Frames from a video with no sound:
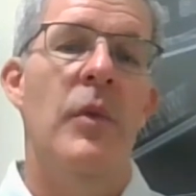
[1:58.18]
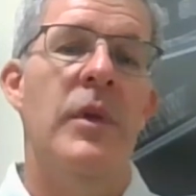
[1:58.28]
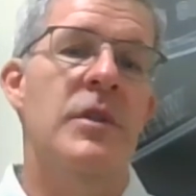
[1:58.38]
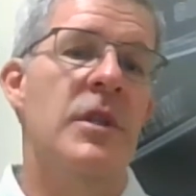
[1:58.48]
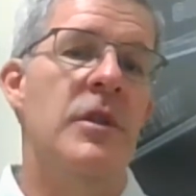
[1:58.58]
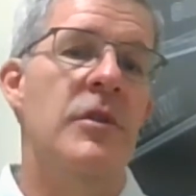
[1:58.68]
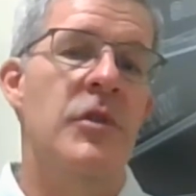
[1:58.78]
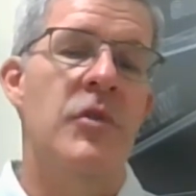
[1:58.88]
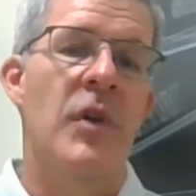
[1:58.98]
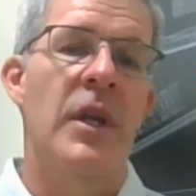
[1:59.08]
We continue to
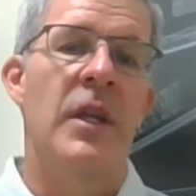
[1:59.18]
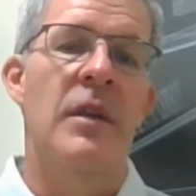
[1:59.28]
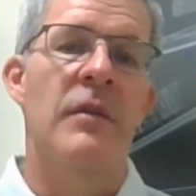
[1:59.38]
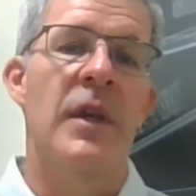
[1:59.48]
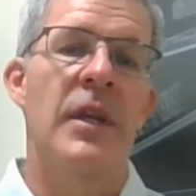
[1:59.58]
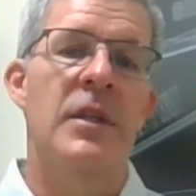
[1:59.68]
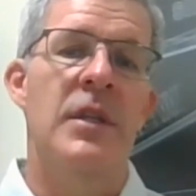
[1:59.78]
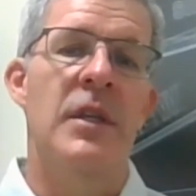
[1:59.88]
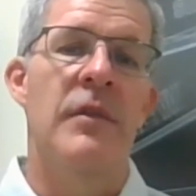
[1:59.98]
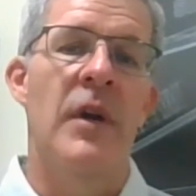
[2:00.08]
try to innovate to
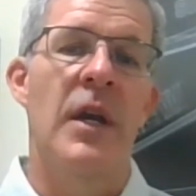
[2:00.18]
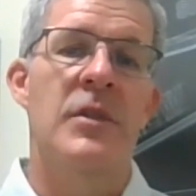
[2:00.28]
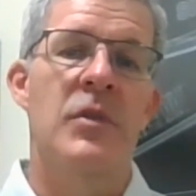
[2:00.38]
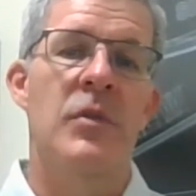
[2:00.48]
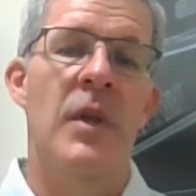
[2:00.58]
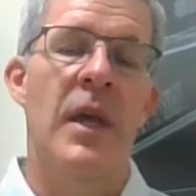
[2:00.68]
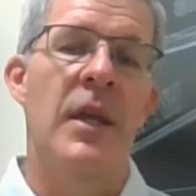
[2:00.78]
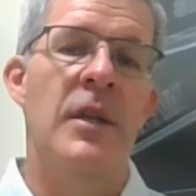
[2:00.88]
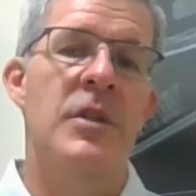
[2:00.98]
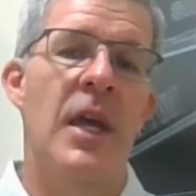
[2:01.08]
give our high school
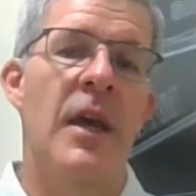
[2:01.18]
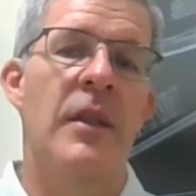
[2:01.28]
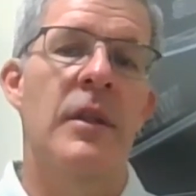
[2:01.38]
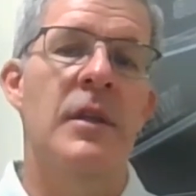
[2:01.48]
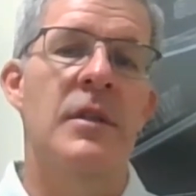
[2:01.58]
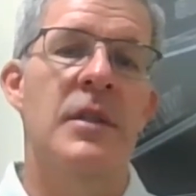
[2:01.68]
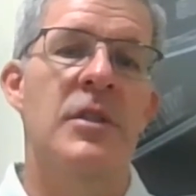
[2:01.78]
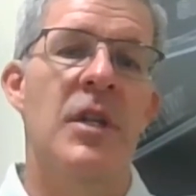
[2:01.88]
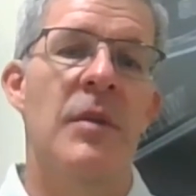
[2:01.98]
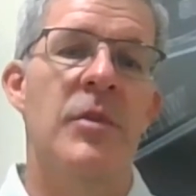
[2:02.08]
age athletes a
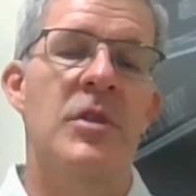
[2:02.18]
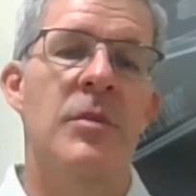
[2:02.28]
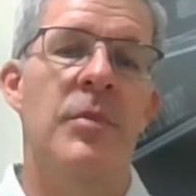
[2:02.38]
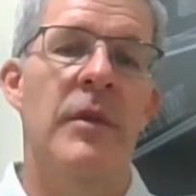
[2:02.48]
championship